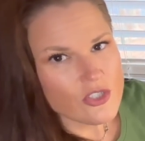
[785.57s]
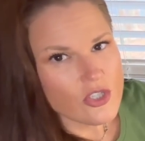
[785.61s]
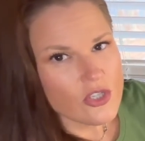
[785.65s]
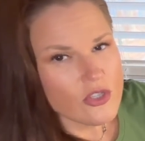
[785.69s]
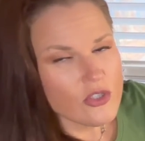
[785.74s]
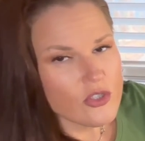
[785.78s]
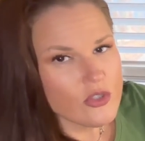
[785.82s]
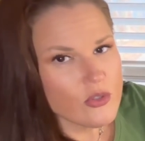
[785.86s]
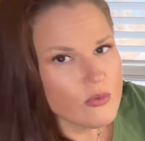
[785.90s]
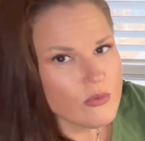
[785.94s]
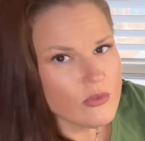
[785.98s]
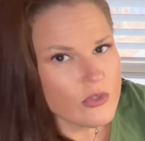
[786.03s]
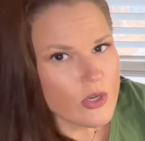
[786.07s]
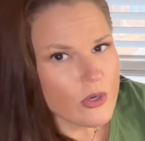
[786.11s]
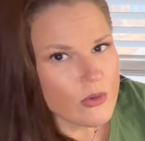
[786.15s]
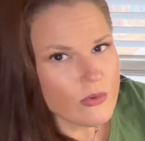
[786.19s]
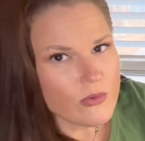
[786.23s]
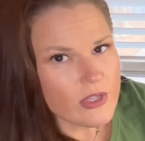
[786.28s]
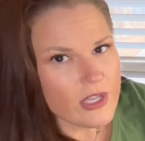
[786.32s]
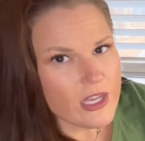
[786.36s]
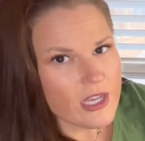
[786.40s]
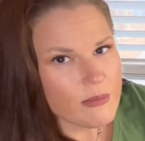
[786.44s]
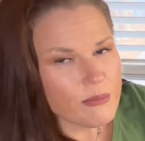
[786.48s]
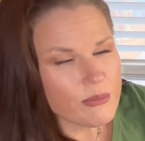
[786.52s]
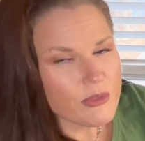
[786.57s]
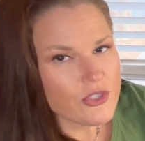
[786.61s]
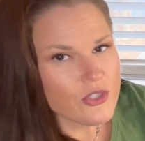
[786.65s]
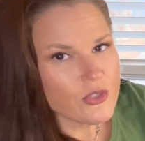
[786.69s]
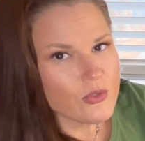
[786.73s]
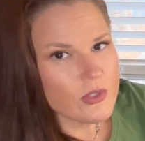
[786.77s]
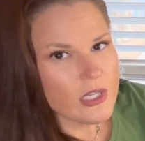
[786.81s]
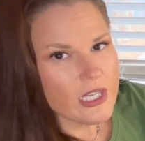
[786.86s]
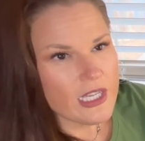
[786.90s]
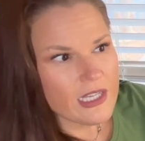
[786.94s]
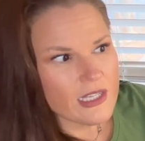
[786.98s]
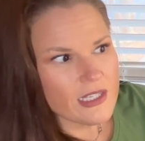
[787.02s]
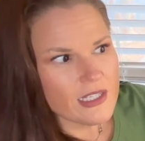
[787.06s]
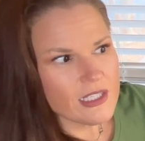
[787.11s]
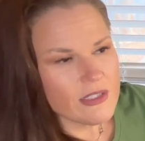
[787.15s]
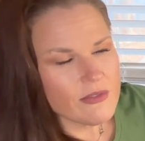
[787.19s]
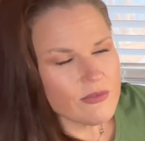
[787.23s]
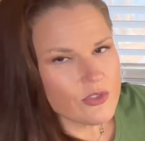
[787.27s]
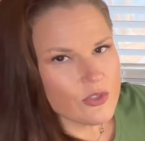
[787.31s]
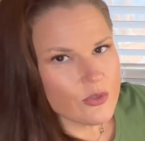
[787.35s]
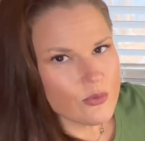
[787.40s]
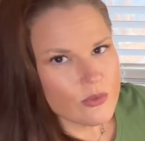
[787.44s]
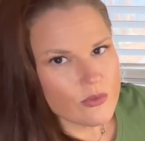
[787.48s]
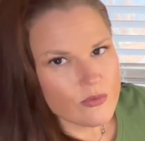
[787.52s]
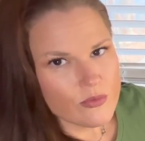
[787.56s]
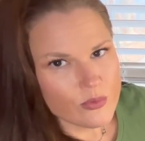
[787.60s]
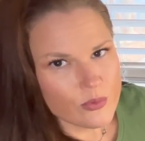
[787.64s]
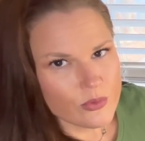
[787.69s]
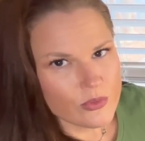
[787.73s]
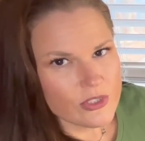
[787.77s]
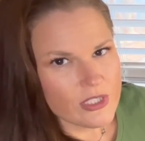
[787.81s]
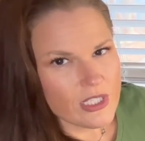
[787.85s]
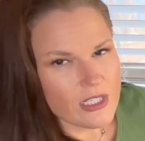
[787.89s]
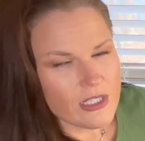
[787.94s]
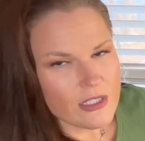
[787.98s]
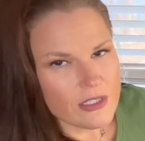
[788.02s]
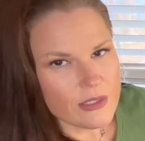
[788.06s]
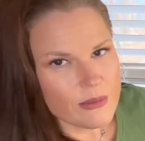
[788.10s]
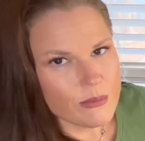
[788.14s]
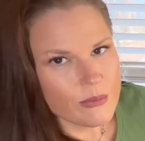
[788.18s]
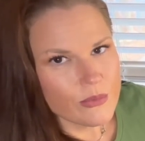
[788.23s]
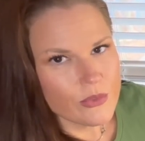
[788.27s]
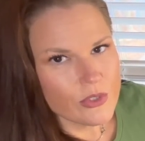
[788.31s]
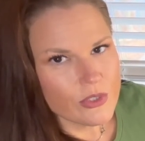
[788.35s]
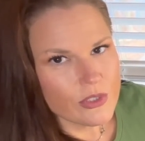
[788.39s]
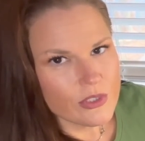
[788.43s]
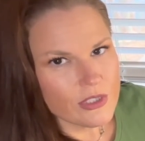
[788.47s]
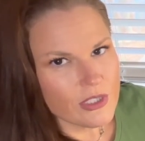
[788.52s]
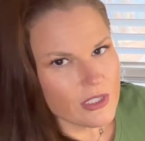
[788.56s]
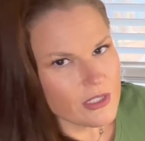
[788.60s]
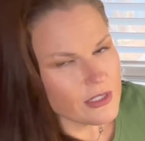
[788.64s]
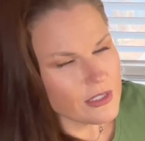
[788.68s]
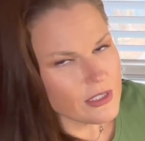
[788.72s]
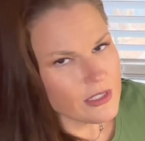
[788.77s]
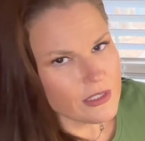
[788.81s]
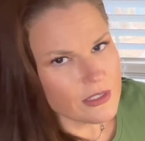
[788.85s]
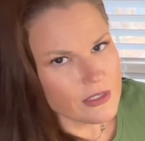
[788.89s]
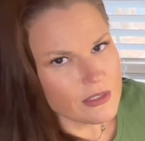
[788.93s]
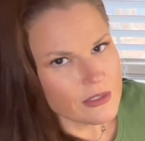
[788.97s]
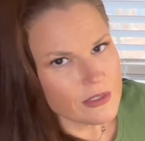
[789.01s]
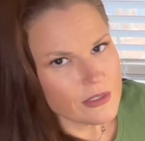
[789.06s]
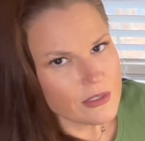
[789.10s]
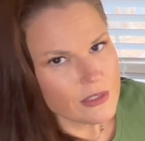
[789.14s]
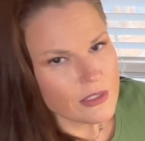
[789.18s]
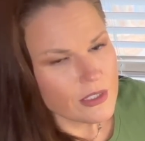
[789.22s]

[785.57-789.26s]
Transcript: You know that, but you can't give to it full time. Not yet.